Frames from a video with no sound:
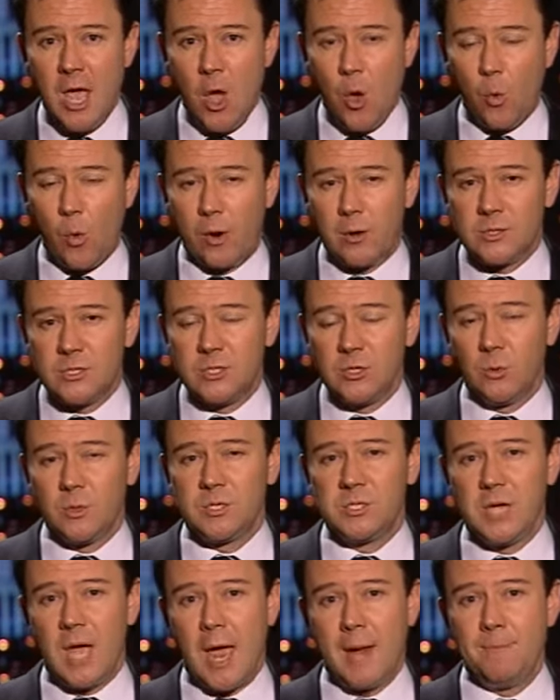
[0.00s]
where a
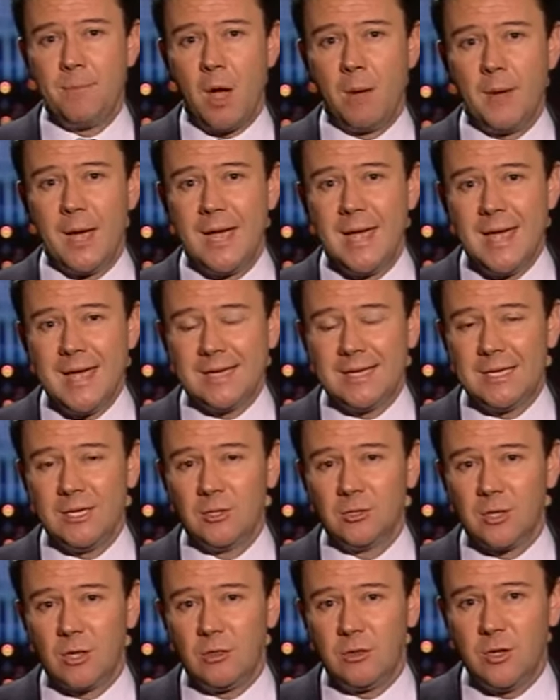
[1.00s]
suicide bomber
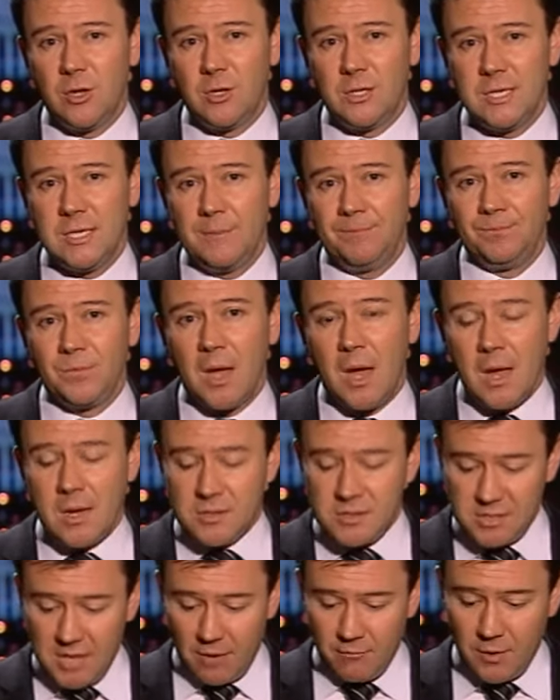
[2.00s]
killed
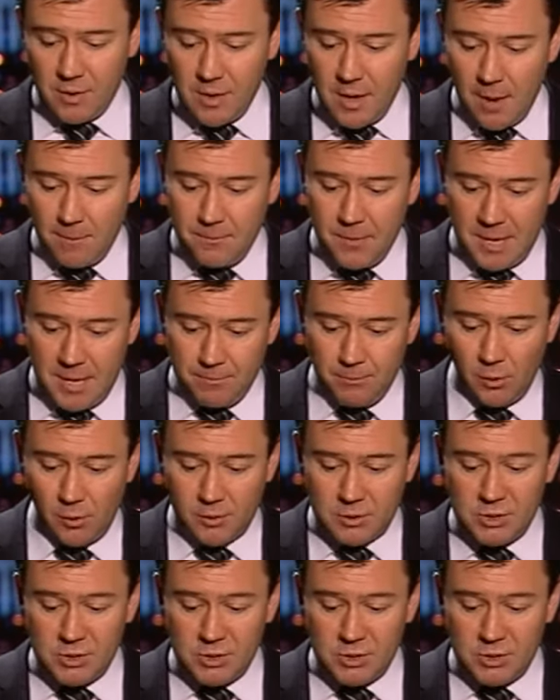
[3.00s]
37 people.